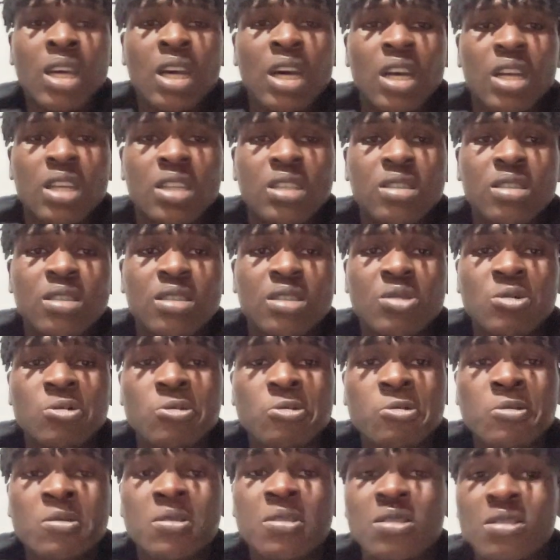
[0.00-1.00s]
And
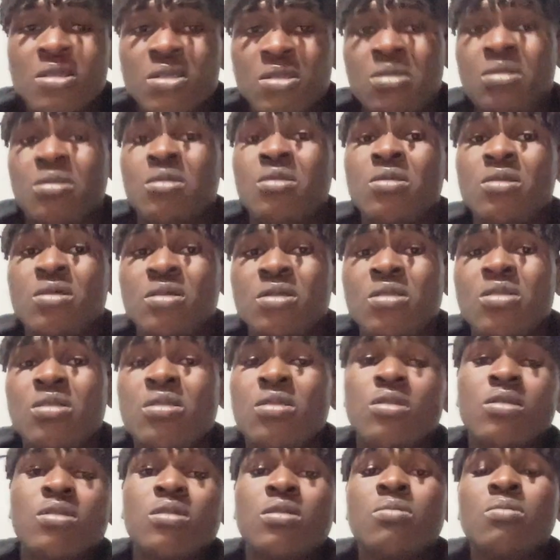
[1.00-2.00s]
Cygwin is
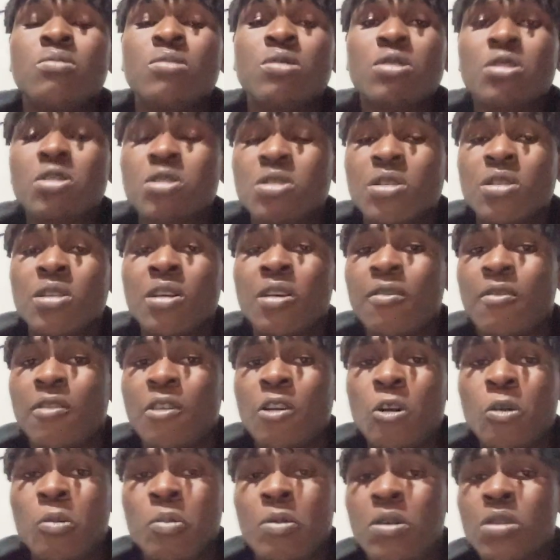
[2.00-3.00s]
a simulation
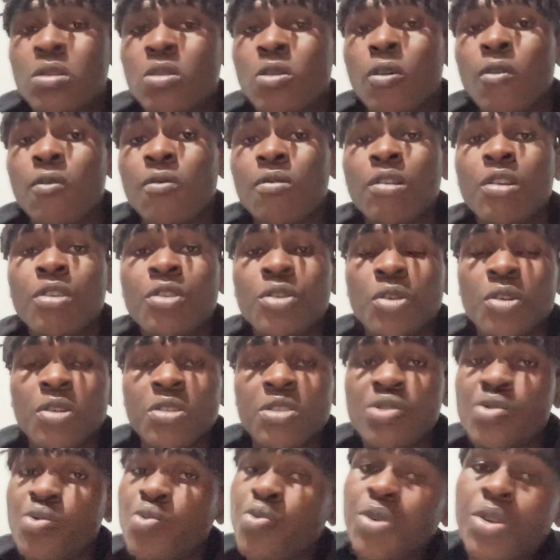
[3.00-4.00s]
environment of
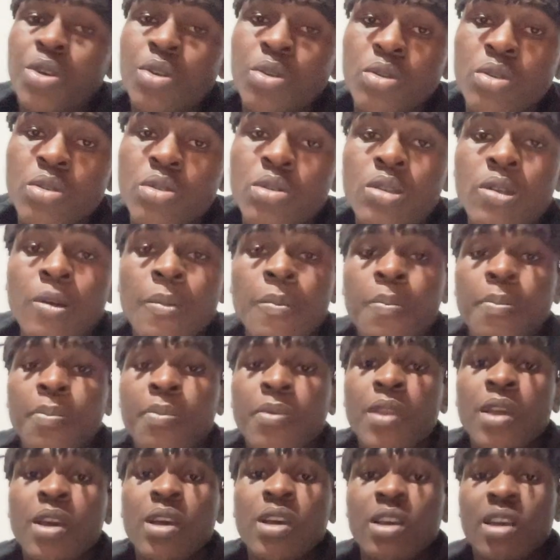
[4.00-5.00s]
Linux in Windows.
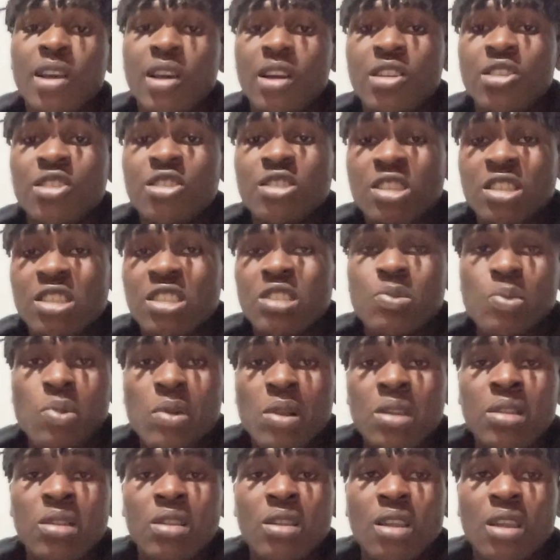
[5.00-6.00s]
You can
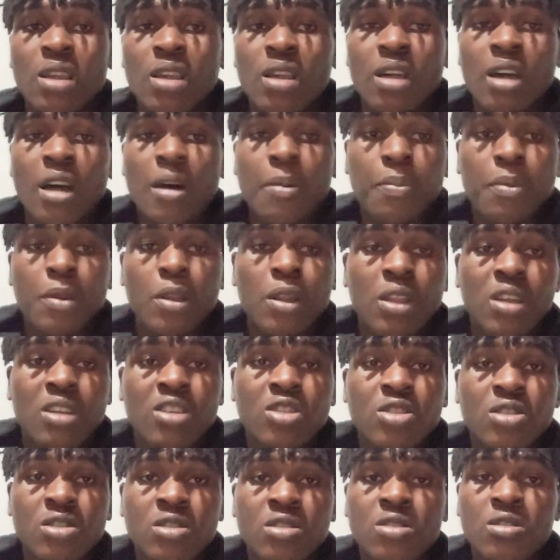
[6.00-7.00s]
transplant the
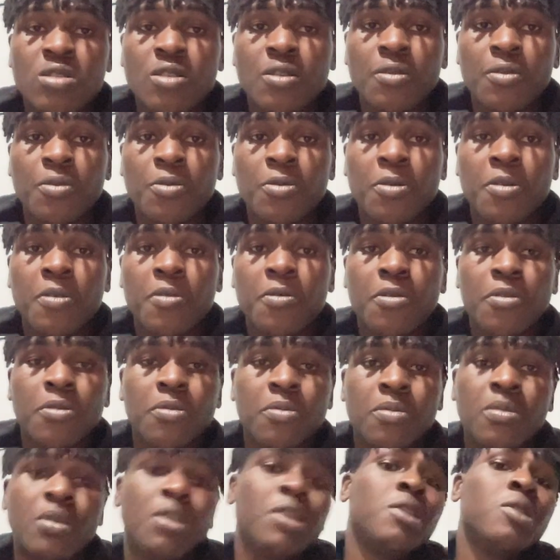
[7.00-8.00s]
application software
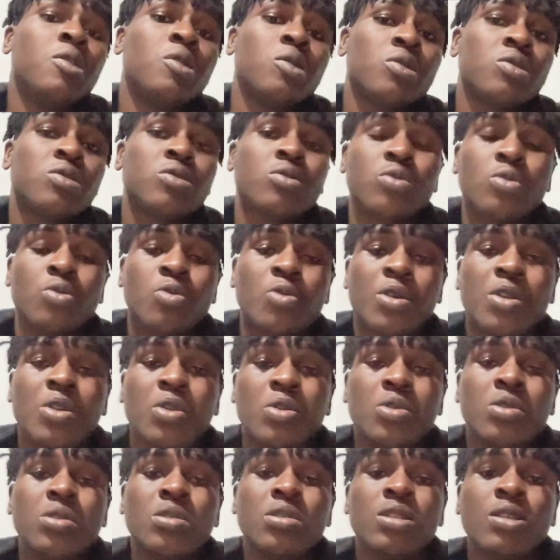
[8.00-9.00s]
from Linux to
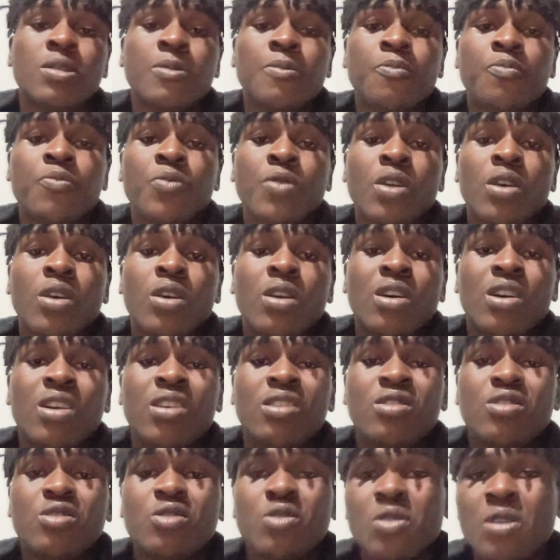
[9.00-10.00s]
Windows,
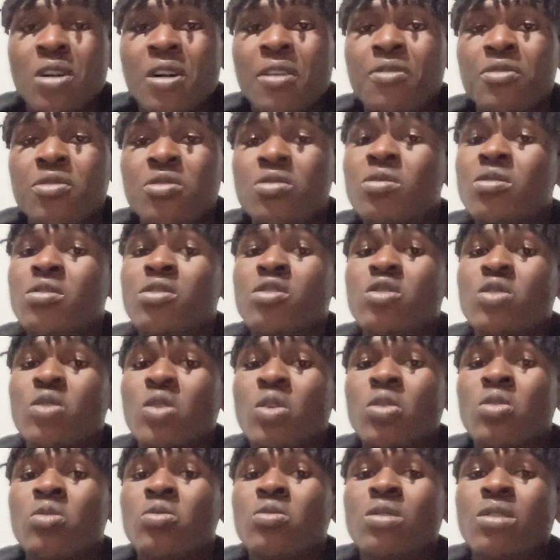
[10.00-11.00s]
and you don't have to
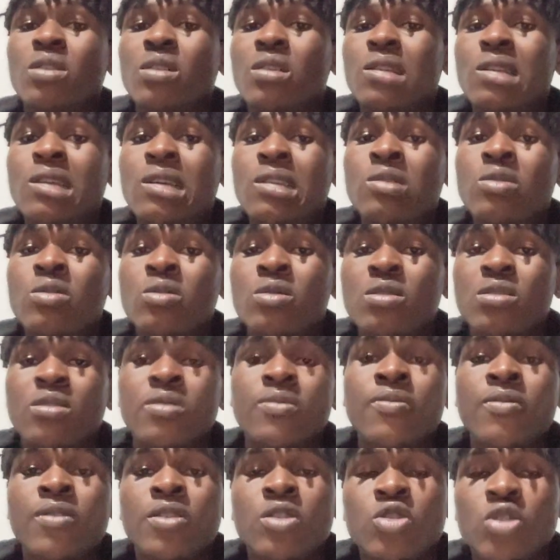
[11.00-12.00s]
install the Linux
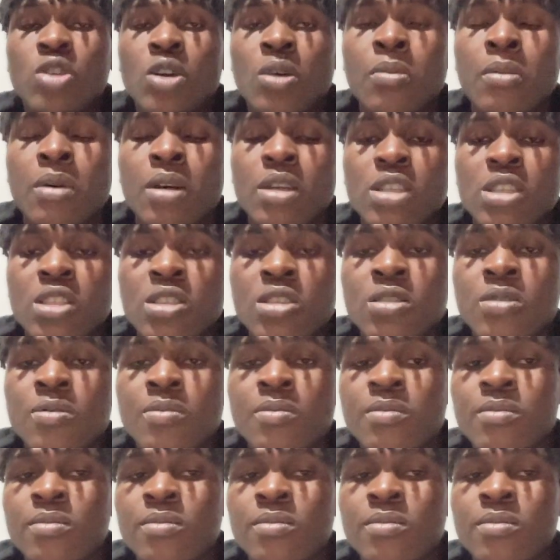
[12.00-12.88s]
virtual machine.